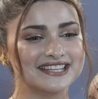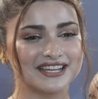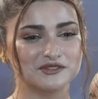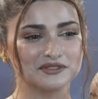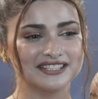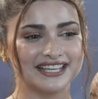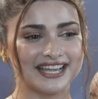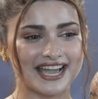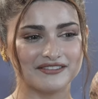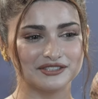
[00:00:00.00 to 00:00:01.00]
I don't think I
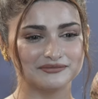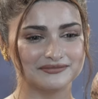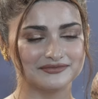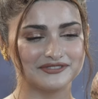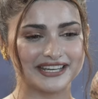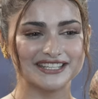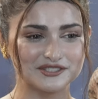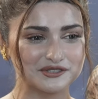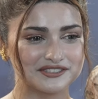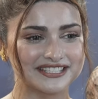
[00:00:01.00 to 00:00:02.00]
have a very
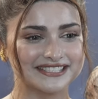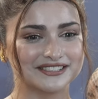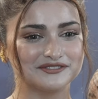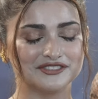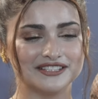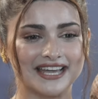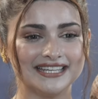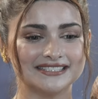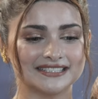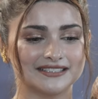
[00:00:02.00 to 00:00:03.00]
good reason for
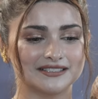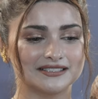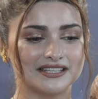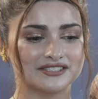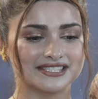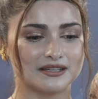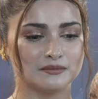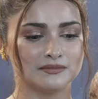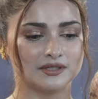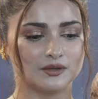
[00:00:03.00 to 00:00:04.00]
that. There were
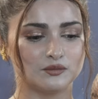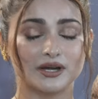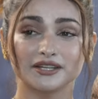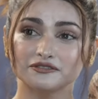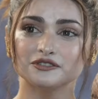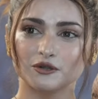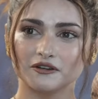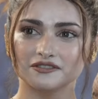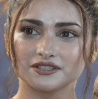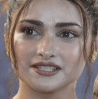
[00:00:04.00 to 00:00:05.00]
some wonderful
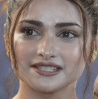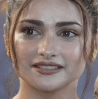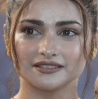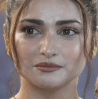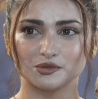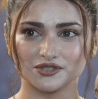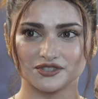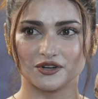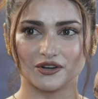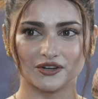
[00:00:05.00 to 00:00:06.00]
offers
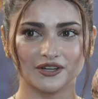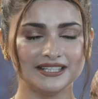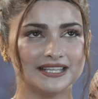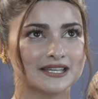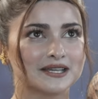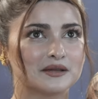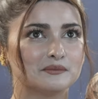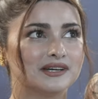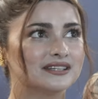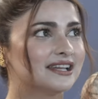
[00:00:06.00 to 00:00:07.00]
post Rock On.
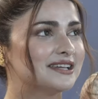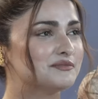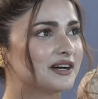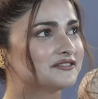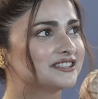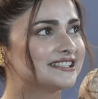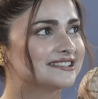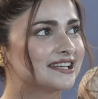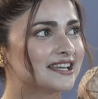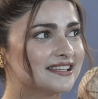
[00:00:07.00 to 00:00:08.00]
But like Parvati
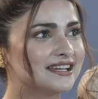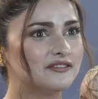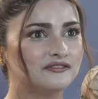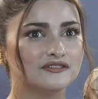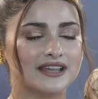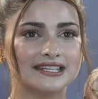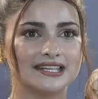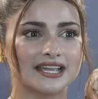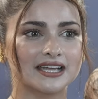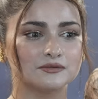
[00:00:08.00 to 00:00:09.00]
said, I think I felt
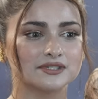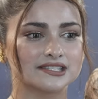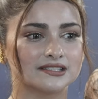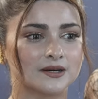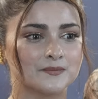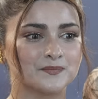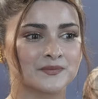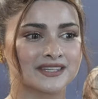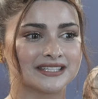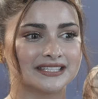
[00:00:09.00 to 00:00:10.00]
like I was...
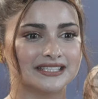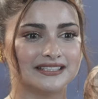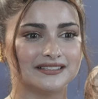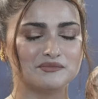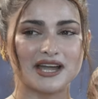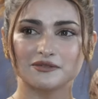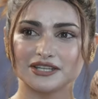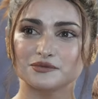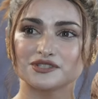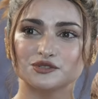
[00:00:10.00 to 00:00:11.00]

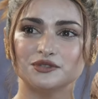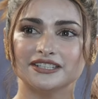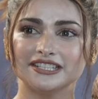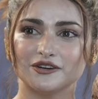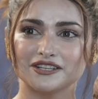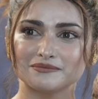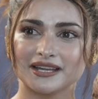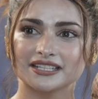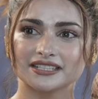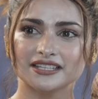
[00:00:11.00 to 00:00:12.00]
it was too early on in
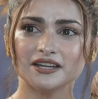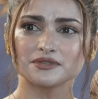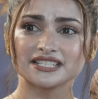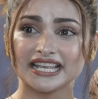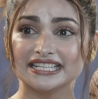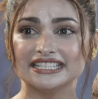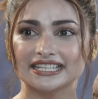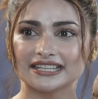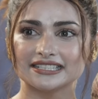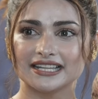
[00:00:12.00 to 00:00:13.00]
my career. I was 19
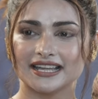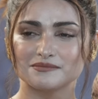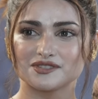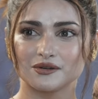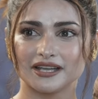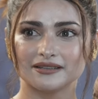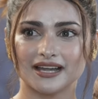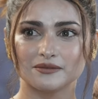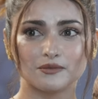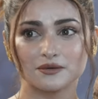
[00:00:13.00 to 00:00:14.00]
at the time, so
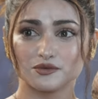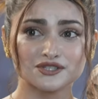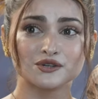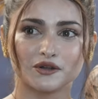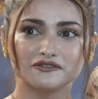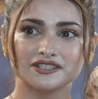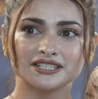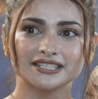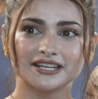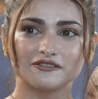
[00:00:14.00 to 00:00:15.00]
I wasn't
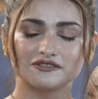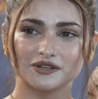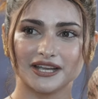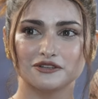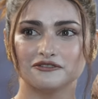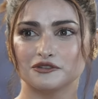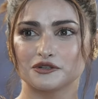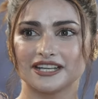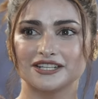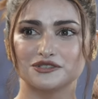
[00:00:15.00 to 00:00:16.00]
confident enough to kind of
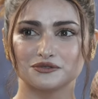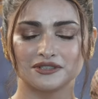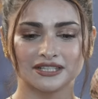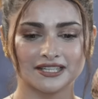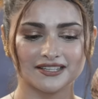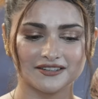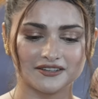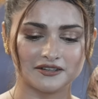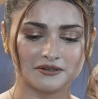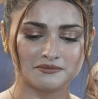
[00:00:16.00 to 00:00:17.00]
foray into
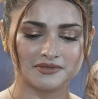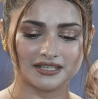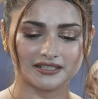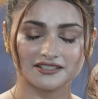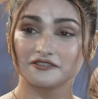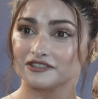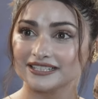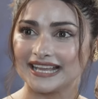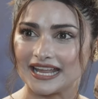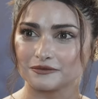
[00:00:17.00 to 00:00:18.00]
a
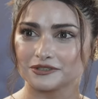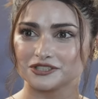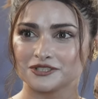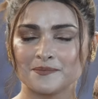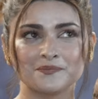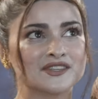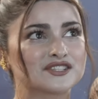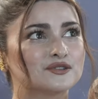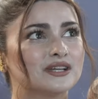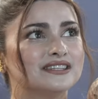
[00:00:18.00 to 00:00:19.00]
different language.
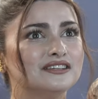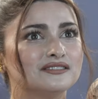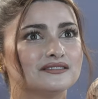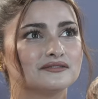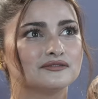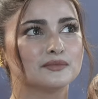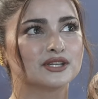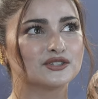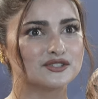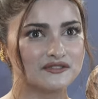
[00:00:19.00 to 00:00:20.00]
So I think
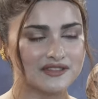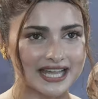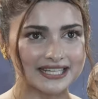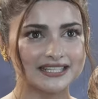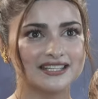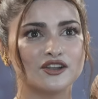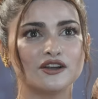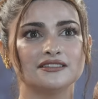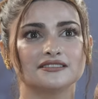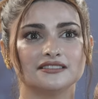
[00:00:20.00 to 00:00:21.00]
because of that, I did
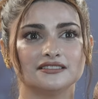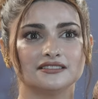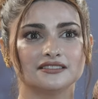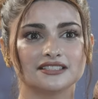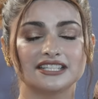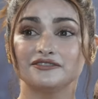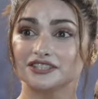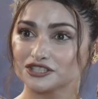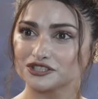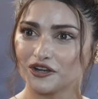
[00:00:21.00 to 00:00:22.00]
not give
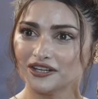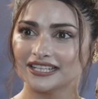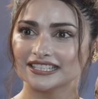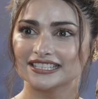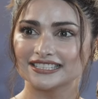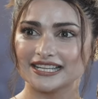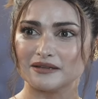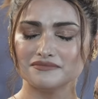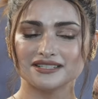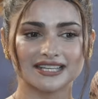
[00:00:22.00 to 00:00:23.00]
it a shot. I didn't
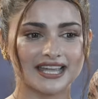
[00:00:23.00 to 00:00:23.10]
attempt.